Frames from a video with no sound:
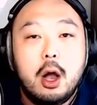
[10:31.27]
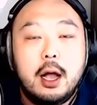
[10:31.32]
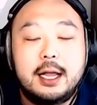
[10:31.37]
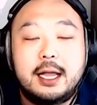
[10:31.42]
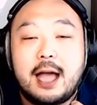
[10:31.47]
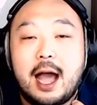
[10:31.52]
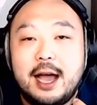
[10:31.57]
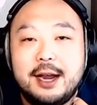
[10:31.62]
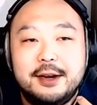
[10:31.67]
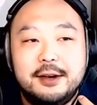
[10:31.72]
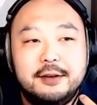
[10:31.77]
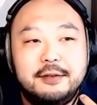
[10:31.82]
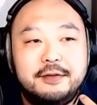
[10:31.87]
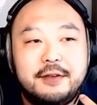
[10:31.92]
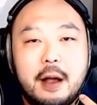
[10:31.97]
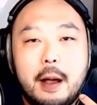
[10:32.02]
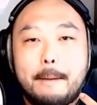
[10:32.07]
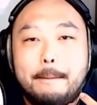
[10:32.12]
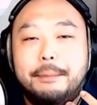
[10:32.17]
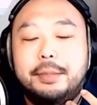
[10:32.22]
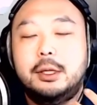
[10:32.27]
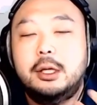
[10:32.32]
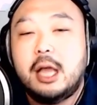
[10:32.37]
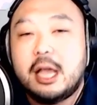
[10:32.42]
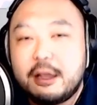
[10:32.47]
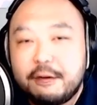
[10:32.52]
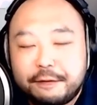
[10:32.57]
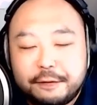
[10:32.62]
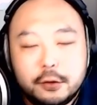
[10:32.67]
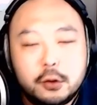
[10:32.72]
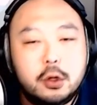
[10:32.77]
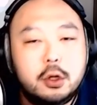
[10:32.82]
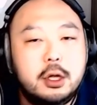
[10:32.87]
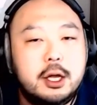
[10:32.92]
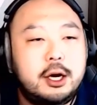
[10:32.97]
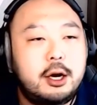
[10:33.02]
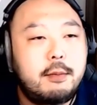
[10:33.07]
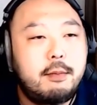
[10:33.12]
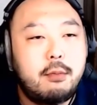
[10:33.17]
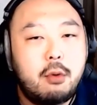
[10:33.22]
kind of playful,
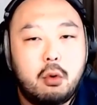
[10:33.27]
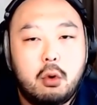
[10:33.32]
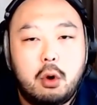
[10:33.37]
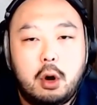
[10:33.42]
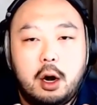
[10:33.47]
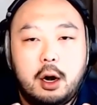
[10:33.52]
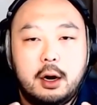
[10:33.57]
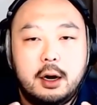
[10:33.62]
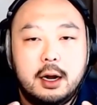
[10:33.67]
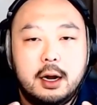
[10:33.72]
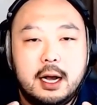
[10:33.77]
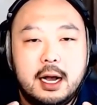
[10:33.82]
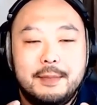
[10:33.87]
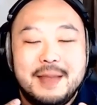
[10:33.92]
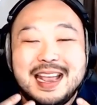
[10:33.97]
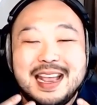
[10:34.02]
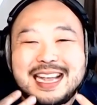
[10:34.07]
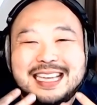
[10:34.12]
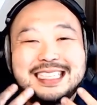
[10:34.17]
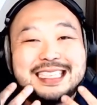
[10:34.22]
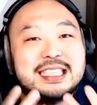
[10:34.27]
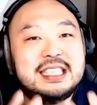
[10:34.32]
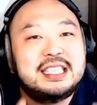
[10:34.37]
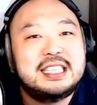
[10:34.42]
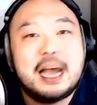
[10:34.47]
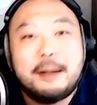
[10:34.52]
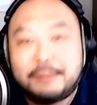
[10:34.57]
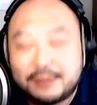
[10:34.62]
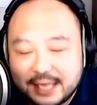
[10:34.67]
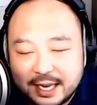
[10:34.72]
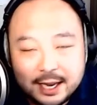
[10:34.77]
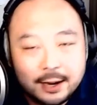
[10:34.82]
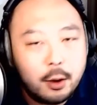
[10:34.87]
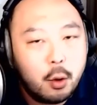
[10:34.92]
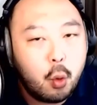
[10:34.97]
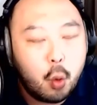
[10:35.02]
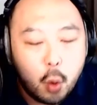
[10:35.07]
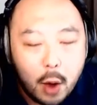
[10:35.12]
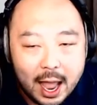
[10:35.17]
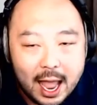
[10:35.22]
in a more
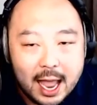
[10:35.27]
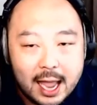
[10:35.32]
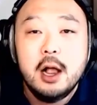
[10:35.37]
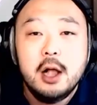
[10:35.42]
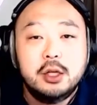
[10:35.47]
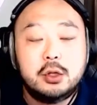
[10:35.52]
accepting way.